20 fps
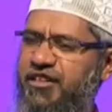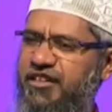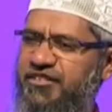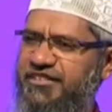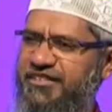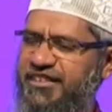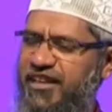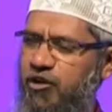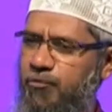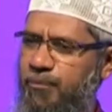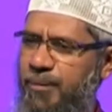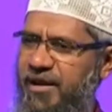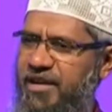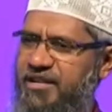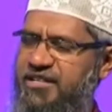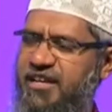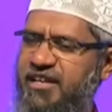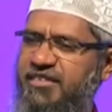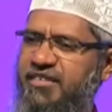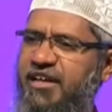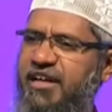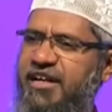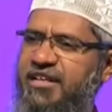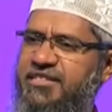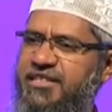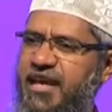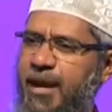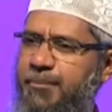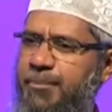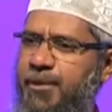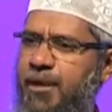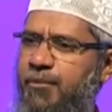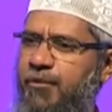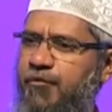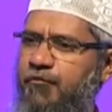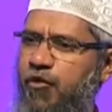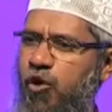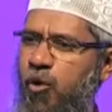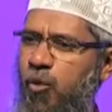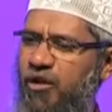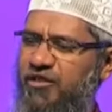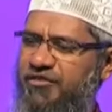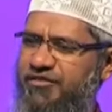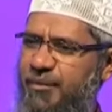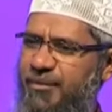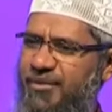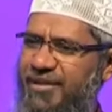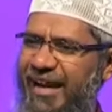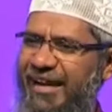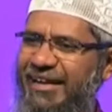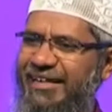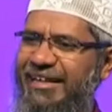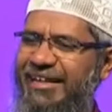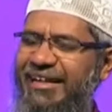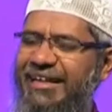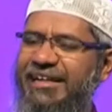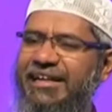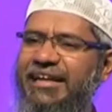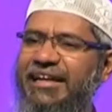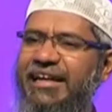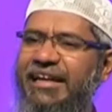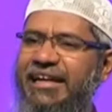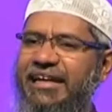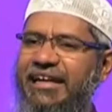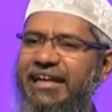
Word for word: in Svetasvatara Upanishad, chapter number 4, verse number 19.